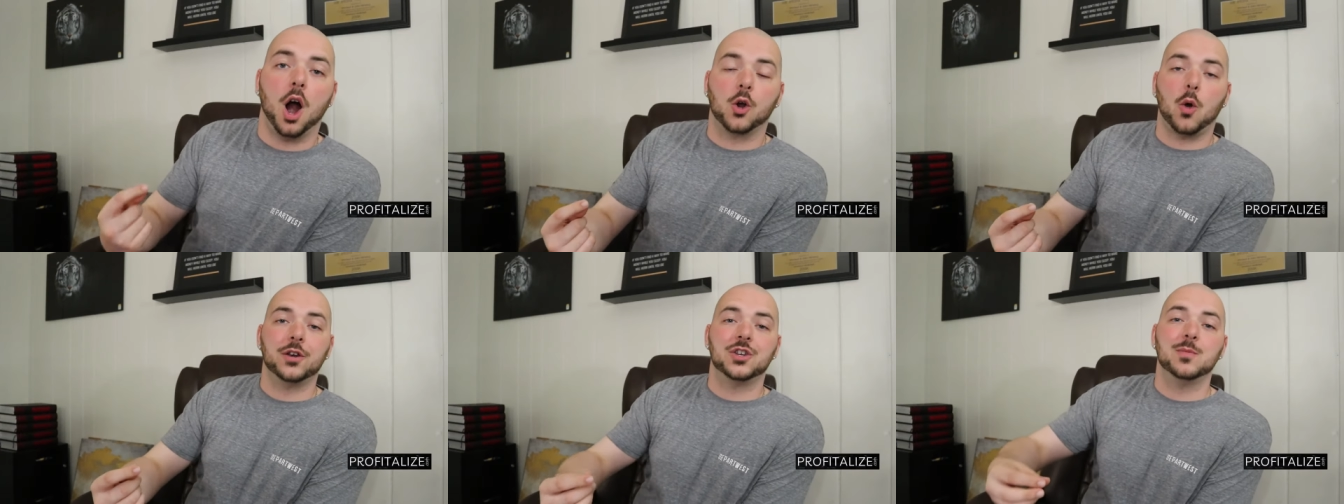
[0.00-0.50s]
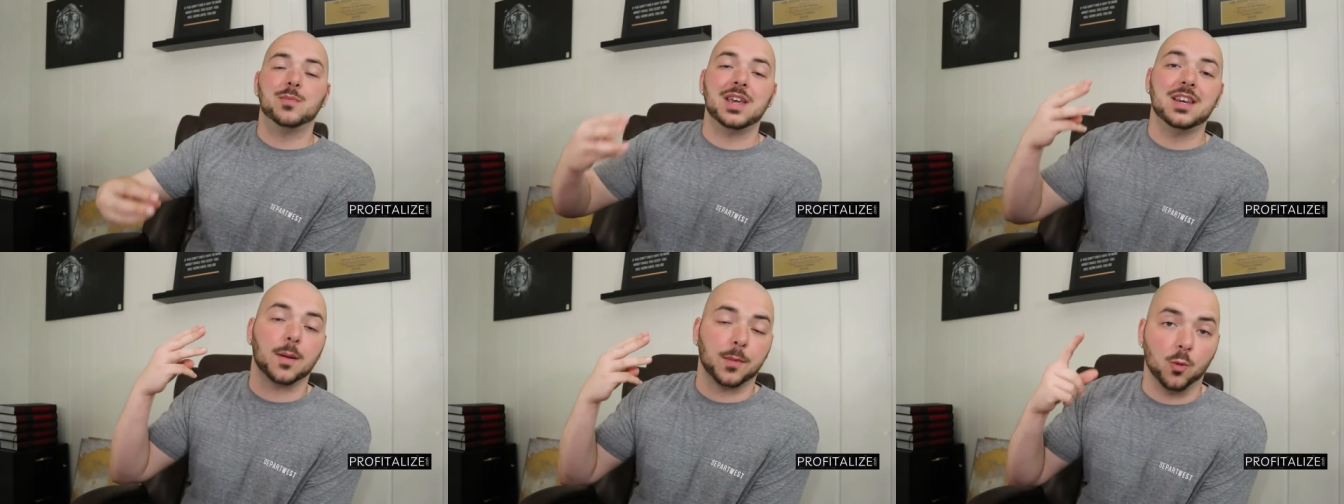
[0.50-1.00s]
are going to
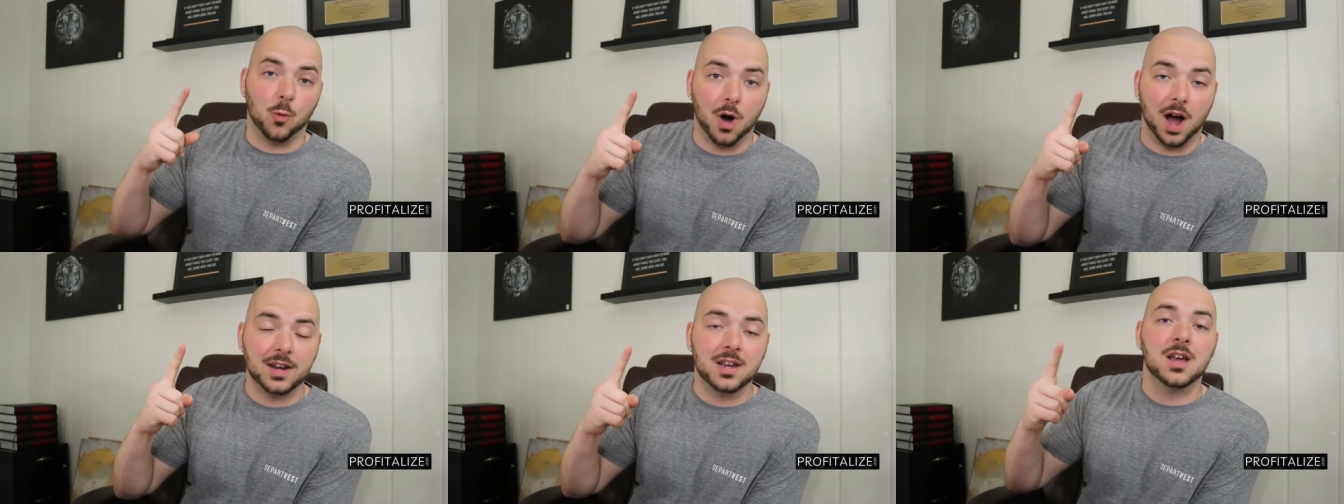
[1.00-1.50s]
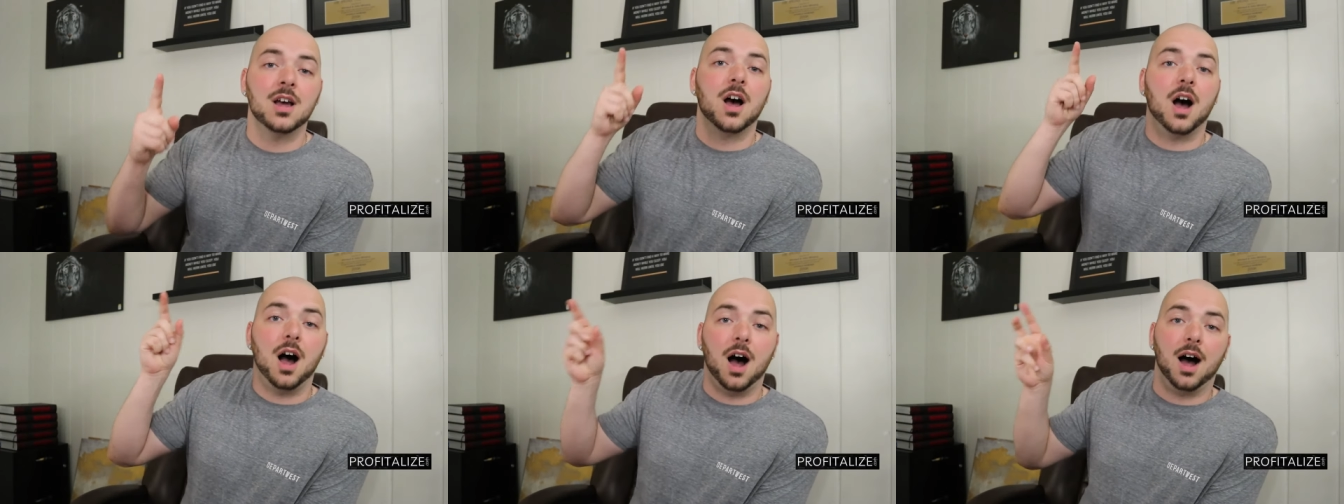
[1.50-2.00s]
be number one,
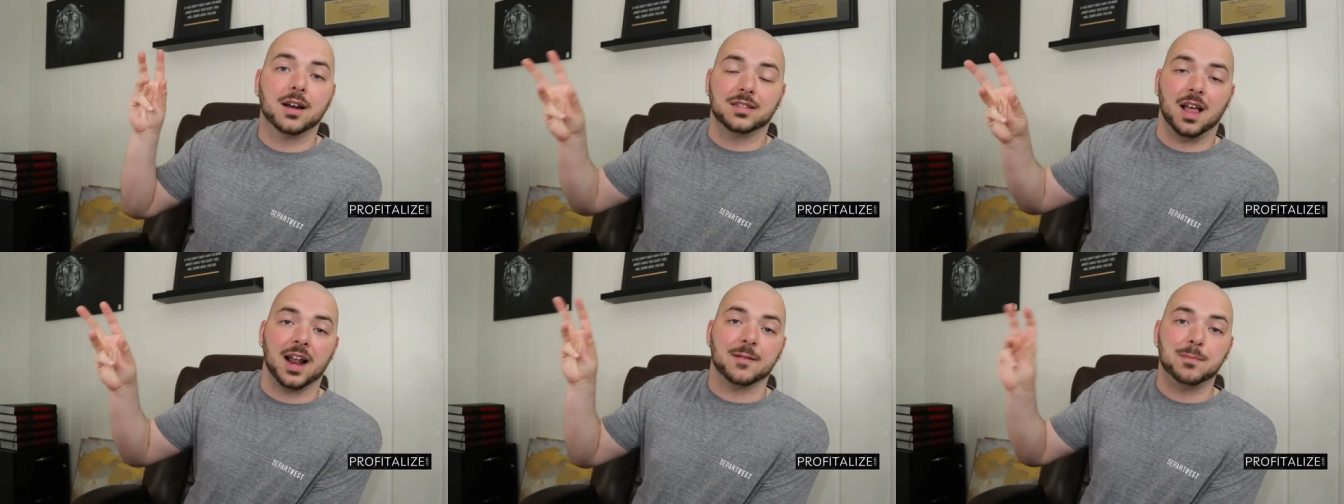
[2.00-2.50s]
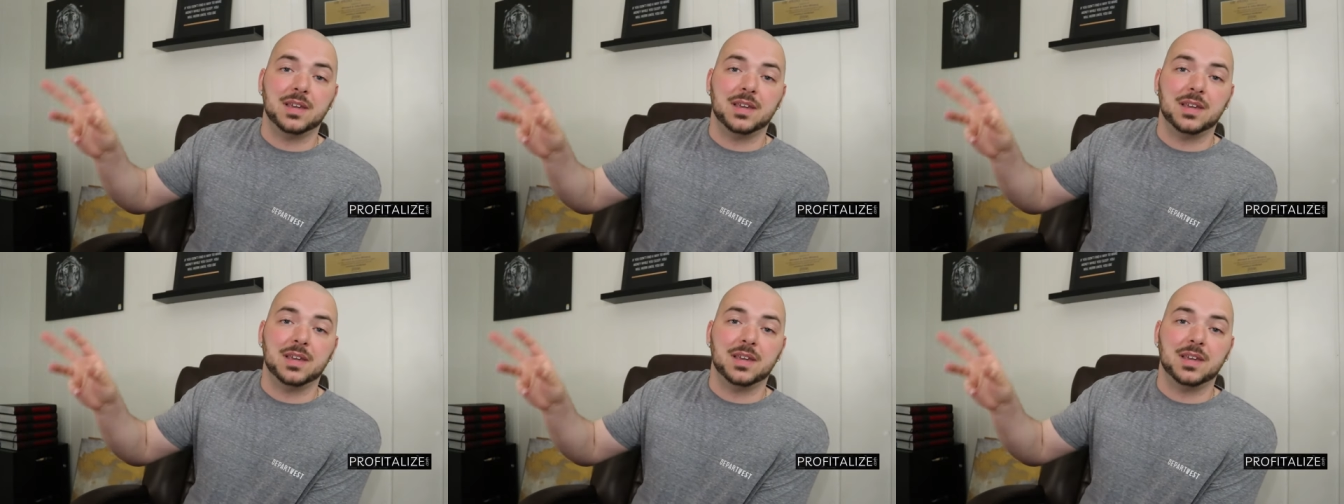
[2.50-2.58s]
online,